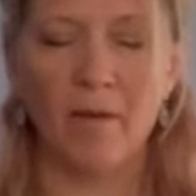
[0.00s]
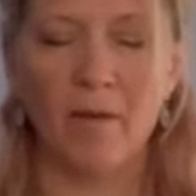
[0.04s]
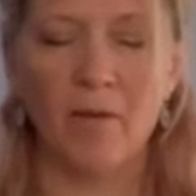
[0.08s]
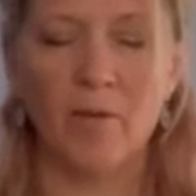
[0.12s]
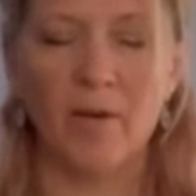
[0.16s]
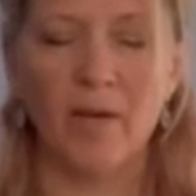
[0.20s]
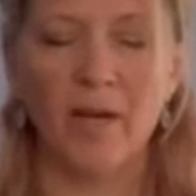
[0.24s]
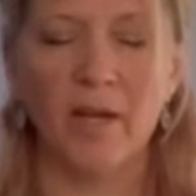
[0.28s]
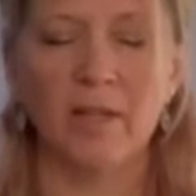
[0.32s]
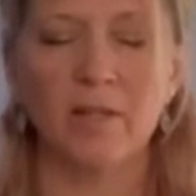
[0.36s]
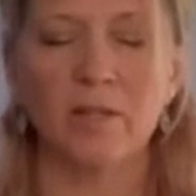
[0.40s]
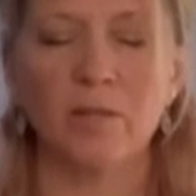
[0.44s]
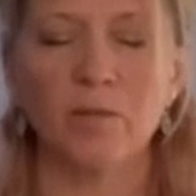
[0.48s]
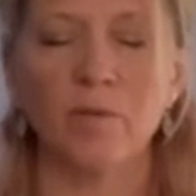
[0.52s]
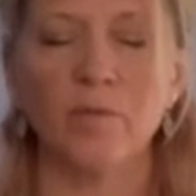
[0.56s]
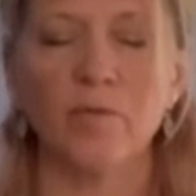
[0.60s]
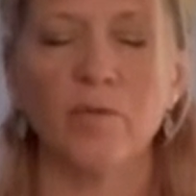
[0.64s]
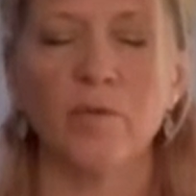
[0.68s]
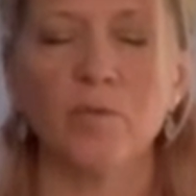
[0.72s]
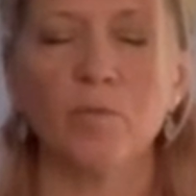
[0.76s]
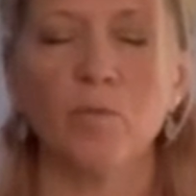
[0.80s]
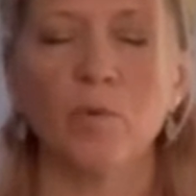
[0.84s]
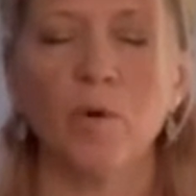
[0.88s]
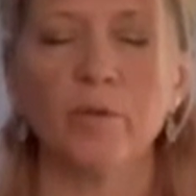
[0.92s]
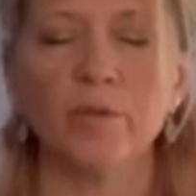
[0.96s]
Okay, so if
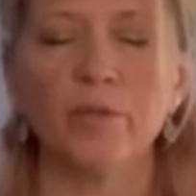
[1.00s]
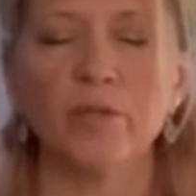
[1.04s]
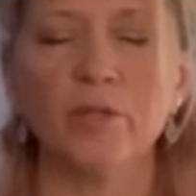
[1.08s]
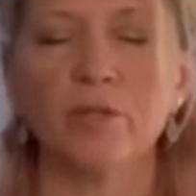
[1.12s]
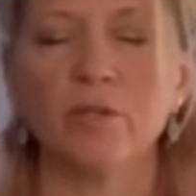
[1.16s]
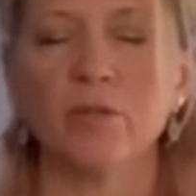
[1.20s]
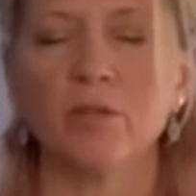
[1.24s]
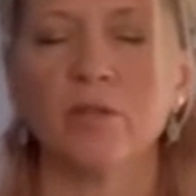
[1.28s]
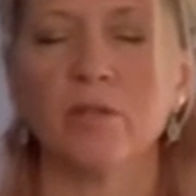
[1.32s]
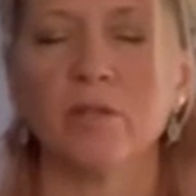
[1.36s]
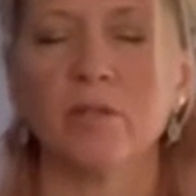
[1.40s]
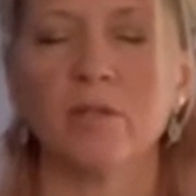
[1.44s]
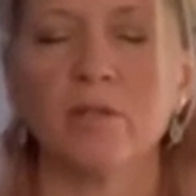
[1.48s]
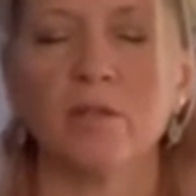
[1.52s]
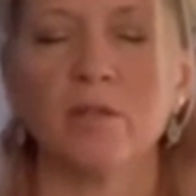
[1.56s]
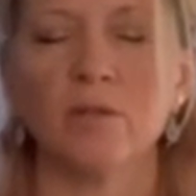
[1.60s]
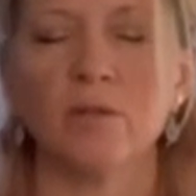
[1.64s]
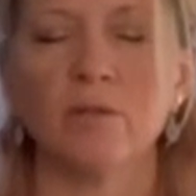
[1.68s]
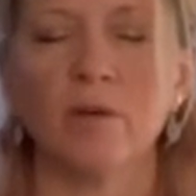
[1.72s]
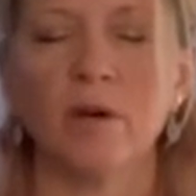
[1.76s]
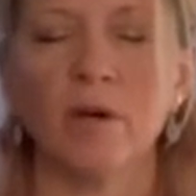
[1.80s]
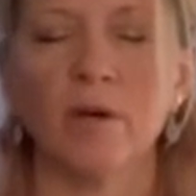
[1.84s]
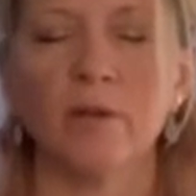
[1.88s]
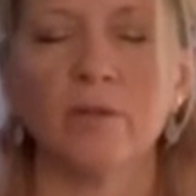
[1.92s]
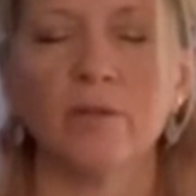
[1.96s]
you want to, just in
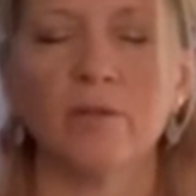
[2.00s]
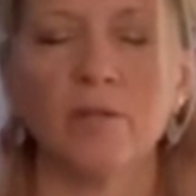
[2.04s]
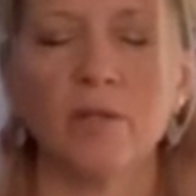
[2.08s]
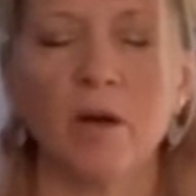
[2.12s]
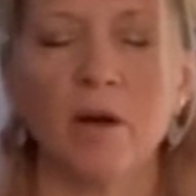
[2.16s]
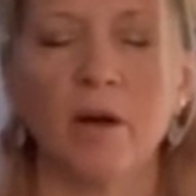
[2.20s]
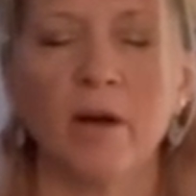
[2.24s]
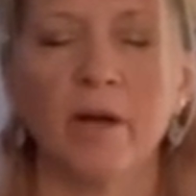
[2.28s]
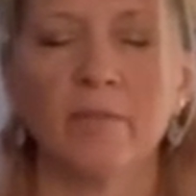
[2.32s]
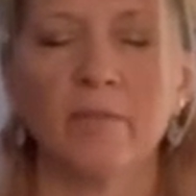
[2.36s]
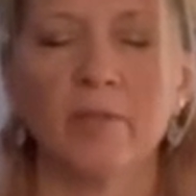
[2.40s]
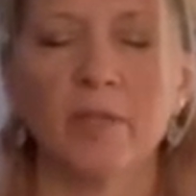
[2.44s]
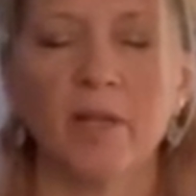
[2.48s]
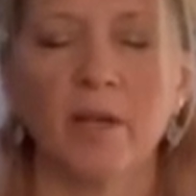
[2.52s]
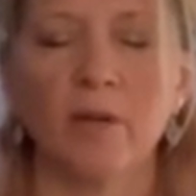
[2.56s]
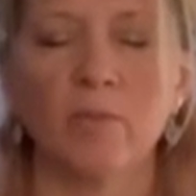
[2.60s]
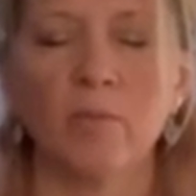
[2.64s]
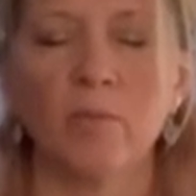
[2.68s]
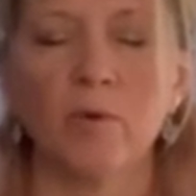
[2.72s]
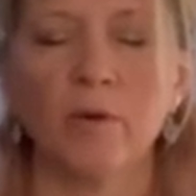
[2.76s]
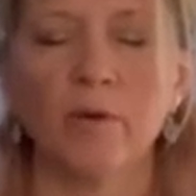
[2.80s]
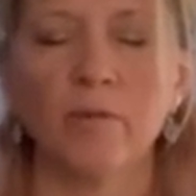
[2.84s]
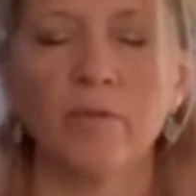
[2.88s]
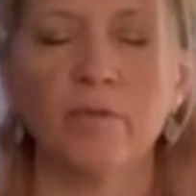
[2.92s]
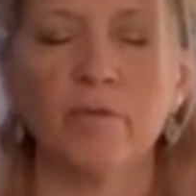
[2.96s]
your own time, take
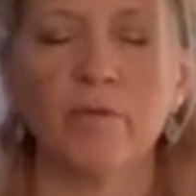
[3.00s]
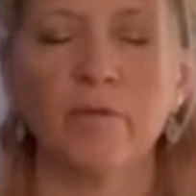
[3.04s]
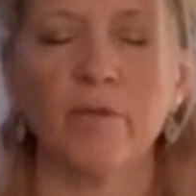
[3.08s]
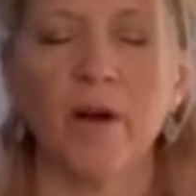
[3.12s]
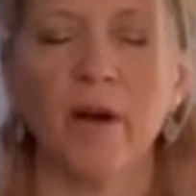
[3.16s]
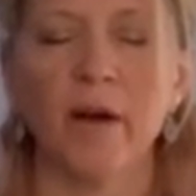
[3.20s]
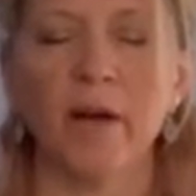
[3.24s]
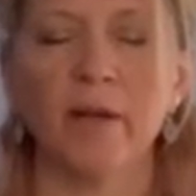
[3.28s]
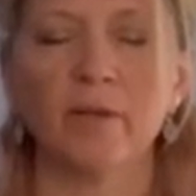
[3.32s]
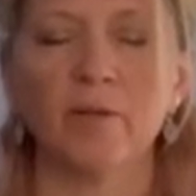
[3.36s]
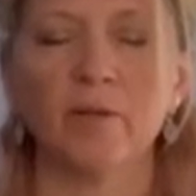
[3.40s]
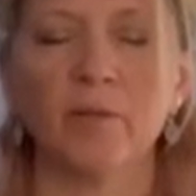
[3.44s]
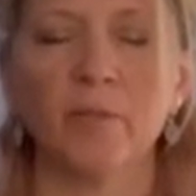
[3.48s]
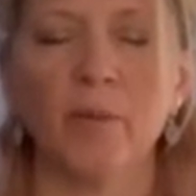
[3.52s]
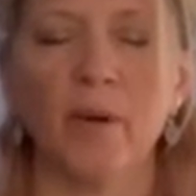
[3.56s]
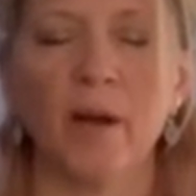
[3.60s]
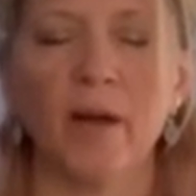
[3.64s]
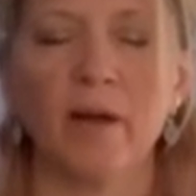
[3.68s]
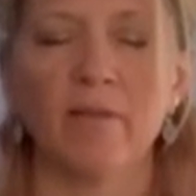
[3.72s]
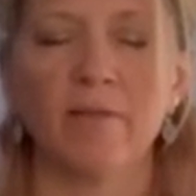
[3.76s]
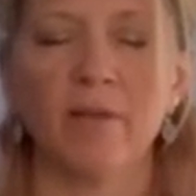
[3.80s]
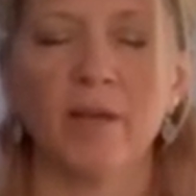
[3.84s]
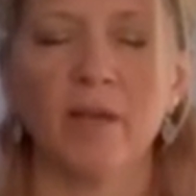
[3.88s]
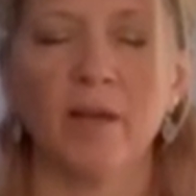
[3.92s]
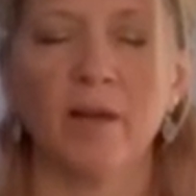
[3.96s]
one final
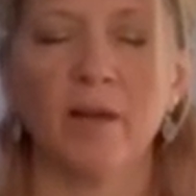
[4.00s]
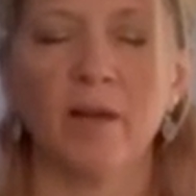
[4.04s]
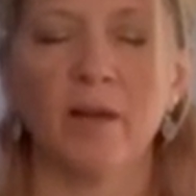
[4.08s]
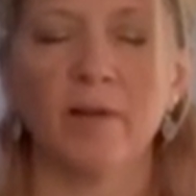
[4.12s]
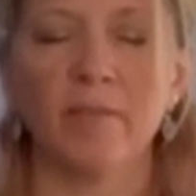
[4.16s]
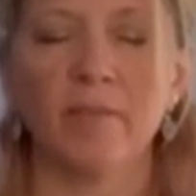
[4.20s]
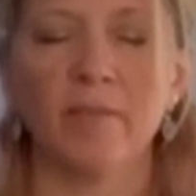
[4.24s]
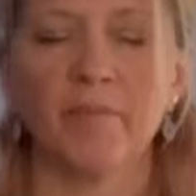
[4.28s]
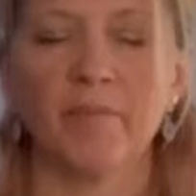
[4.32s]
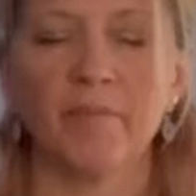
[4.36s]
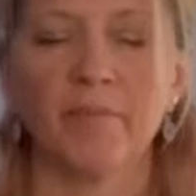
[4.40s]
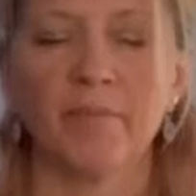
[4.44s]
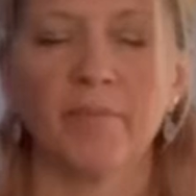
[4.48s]
breath here,